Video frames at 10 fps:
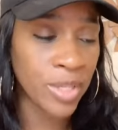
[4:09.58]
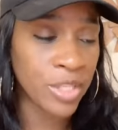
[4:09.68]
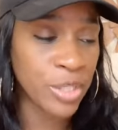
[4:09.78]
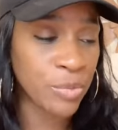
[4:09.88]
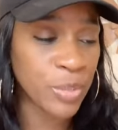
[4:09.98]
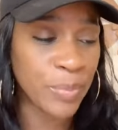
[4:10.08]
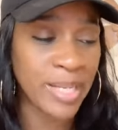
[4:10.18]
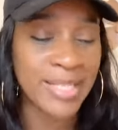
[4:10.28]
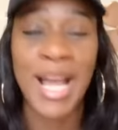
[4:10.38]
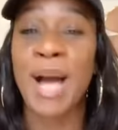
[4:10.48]
whether you were
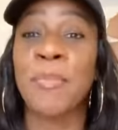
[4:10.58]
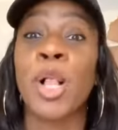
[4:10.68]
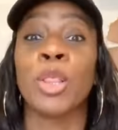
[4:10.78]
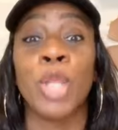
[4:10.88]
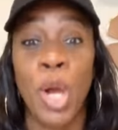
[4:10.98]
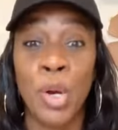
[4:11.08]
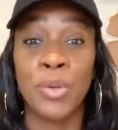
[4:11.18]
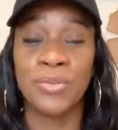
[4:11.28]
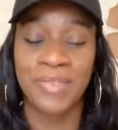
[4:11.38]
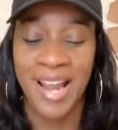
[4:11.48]
spending time
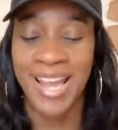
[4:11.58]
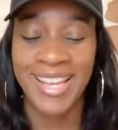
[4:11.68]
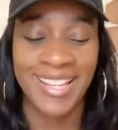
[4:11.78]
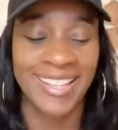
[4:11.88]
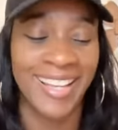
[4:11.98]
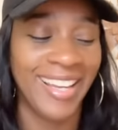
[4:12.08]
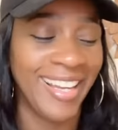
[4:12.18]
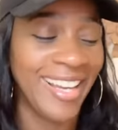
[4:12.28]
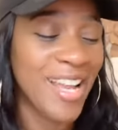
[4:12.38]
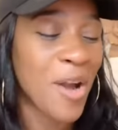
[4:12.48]
alone,
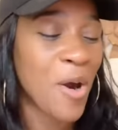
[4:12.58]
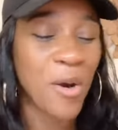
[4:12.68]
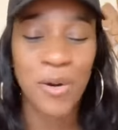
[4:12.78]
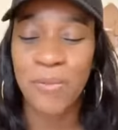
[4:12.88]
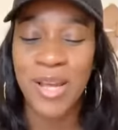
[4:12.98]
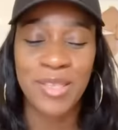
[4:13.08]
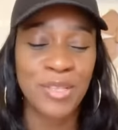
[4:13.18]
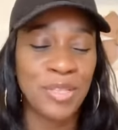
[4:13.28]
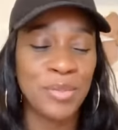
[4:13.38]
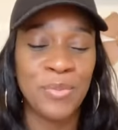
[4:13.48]
right? Or
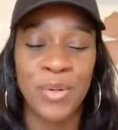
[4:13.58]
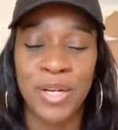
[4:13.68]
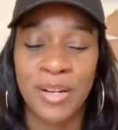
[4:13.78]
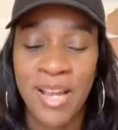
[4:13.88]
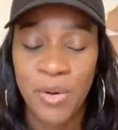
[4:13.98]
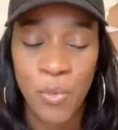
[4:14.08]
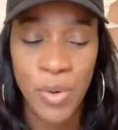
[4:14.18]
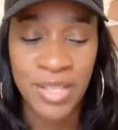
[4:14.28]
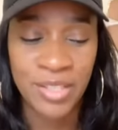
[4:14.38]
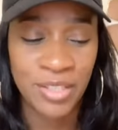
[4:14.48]
whether you were
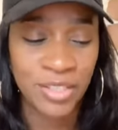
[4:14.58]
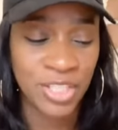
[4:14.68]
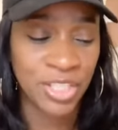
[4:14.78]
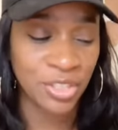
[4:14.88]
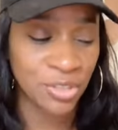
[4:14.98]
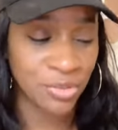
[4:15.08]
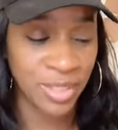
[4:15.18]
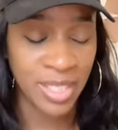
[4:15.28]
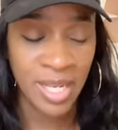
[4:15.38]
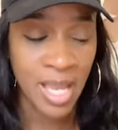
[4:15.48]
with your
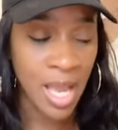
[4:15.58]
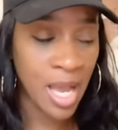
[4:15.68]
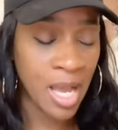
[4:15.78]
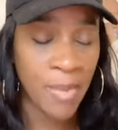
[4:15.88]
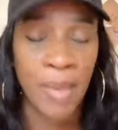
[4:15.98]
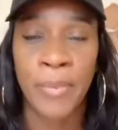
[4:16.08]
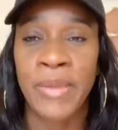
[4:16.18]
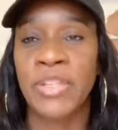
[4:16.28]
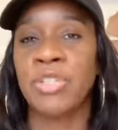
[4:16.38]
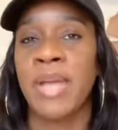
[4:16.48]
children. I
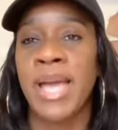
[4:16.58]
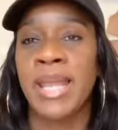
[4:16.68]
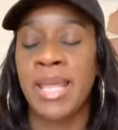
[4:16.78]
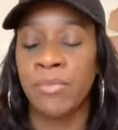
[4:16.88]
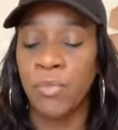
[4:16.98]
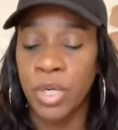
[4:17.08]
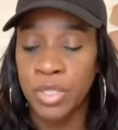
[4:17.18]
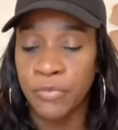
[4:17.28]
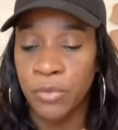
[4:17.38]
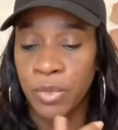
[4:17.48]
pray that you had a
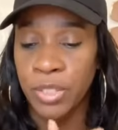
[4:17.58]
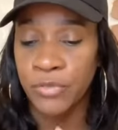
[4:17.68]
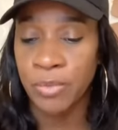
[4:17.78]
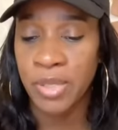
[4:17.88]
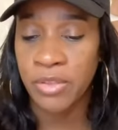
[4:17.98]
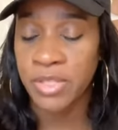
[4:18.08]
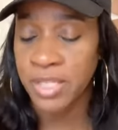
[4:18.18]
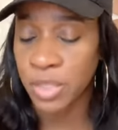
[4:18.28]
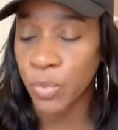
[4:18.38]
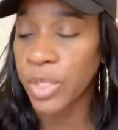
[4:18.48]
wonderful, wonderful Mother's
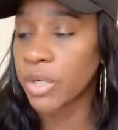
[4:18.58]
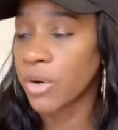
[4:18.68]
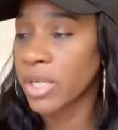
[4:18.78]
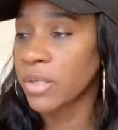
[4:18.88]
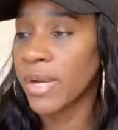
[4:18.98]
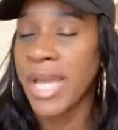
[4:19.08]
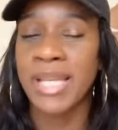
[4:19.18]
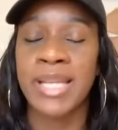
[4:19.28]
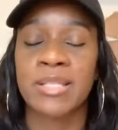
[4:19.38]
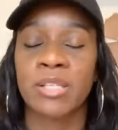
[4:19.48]
Day. So we're going to go
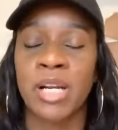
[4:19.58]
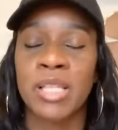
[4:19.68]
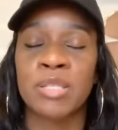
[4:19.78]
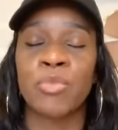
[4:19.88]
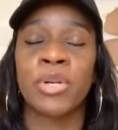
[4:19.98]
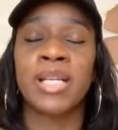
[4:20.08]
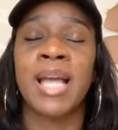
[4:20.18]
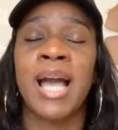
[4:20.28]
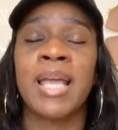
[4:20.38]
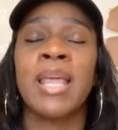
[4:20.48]
ahead and get started this morning.
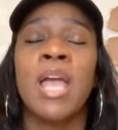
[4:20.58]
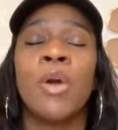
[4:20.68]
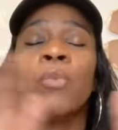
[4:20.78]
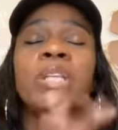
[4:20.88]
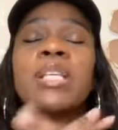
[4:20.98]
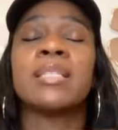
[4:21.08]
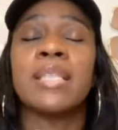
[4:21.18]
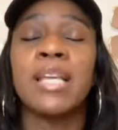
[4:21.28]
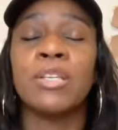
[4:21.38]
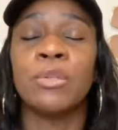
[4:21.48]
God, we just
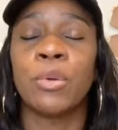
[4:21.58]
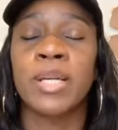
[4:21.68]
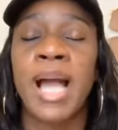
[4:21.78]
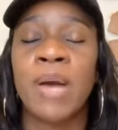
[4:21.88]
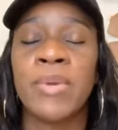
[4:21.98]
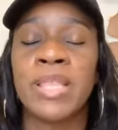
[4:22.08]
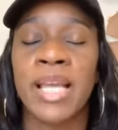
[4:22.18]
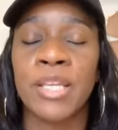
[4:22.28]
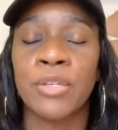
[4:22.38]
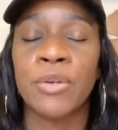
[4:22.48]
thank you, Lord God. We
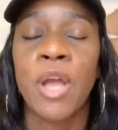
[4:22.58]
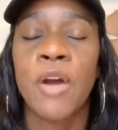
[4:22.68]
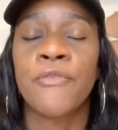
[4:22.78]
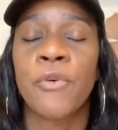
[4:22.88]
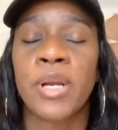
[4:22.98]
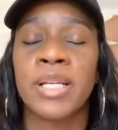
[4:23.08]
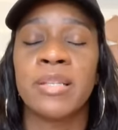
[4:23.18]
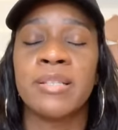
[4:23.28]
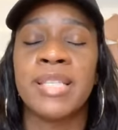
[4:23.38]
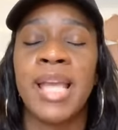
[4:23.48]
thank you for
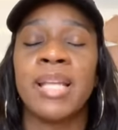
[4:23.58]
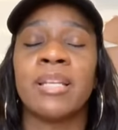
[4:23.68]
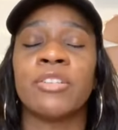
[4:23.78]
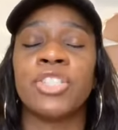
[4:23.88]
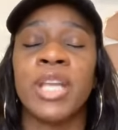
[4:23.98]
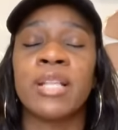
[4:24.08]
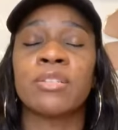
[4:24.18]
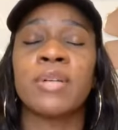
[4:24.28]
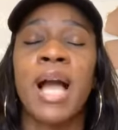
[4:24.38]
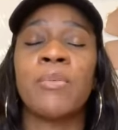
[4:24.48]
another day, another
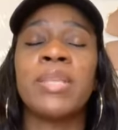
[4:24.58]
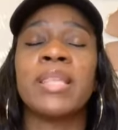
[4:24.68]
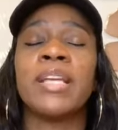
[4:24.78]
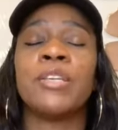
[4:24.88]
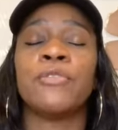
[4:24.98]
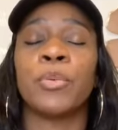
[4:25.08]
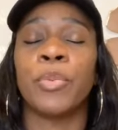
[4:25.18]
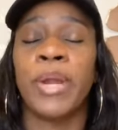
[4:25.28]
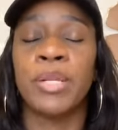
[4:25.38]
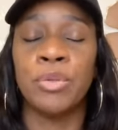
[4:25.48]
chance. Oh God, we thank you for
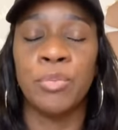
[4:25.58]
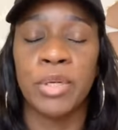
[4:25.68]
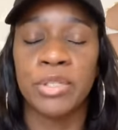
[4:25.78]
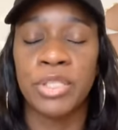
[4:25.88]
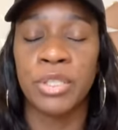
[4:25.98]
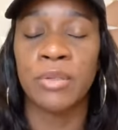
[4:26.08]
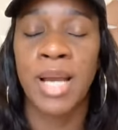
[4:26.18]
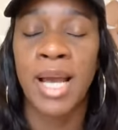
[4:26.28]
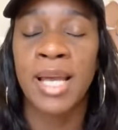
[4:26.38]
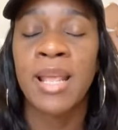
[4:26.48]
brand new mercy, oh
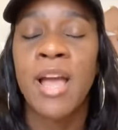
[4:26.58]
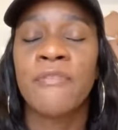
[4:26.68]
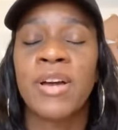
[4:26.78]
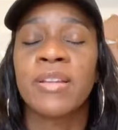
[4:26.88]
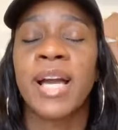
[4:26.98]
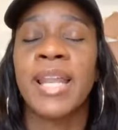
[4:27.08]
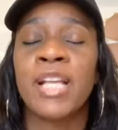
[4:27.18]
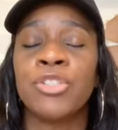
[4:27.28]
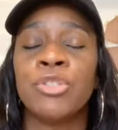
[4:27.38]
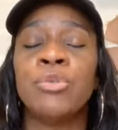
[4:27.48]
God. Father God,
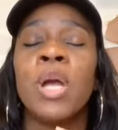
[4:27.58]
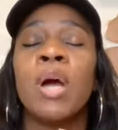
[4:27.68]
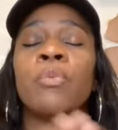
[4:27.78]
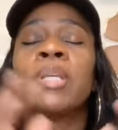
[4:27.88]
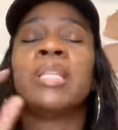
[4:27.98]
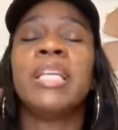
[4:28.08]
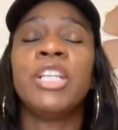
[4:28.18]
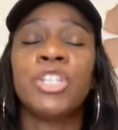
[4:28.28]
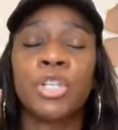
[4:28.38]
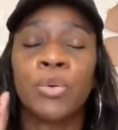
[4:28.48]
as you
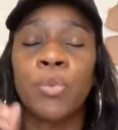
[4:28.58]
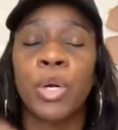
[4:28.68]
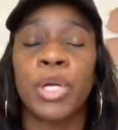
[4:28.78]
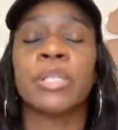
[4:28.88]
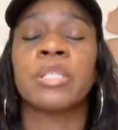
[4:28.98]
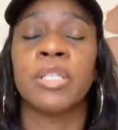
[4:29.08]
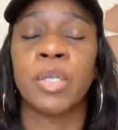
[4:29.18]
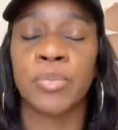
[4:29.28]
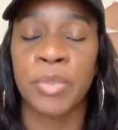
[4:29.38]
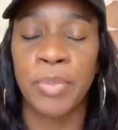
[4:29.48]
release your word
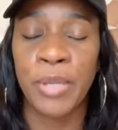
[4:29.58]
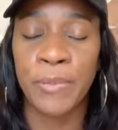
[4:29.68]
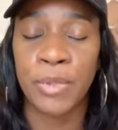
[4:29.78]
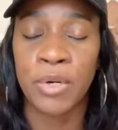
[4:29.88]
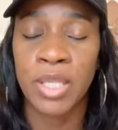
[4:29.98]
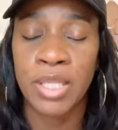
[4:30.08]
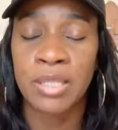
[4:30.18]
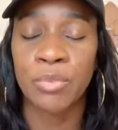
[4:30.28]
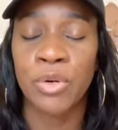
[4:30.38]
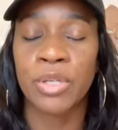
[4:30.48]
to the people on
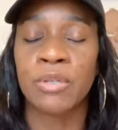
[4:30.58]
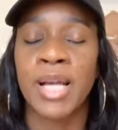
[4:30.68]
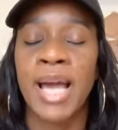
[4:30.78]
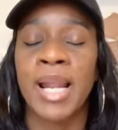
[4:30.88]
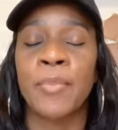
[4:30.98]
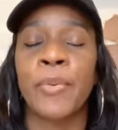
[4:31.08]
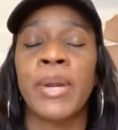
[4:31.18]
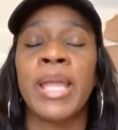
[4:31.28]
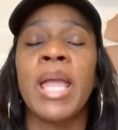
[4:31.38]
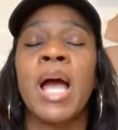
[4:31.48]
this morning, oh God, I
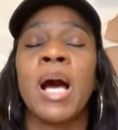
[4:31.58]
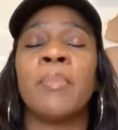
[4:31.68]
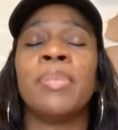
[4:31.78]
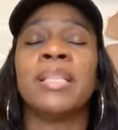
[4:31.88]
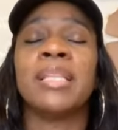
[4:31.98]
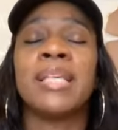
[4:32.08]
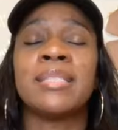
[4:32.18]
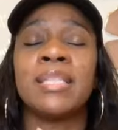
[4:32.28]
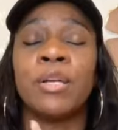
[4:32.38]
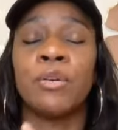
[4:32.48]
pray a
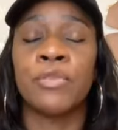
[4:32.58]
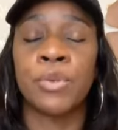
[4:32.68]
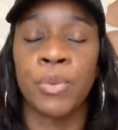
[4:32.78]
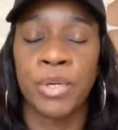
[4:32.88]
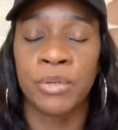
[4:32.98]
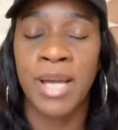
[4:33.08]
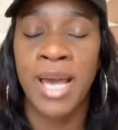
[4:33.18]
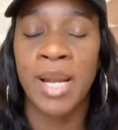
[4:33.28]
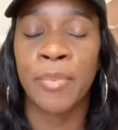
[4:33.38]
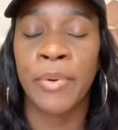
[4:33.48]
blessing over the word, oh
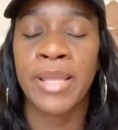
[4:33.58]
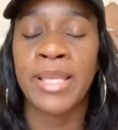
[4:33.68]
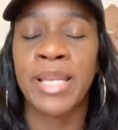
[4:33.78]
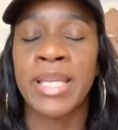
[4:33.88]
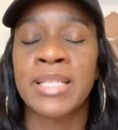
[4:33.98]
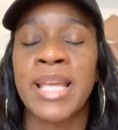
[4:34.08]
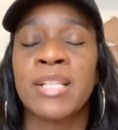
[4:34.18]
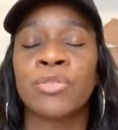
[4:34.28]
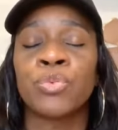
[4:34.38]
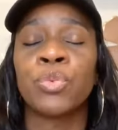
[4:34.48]
God. I pray that it
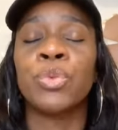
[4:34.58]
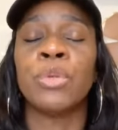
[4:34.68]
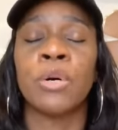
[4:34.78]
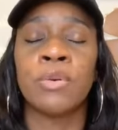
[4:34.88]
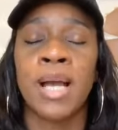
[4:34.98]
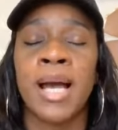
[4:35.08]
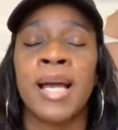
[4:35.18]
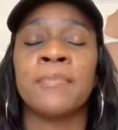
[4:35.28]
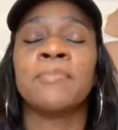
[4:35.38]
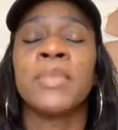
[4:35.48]
takes root, oh
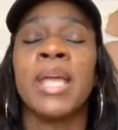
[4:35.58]
God,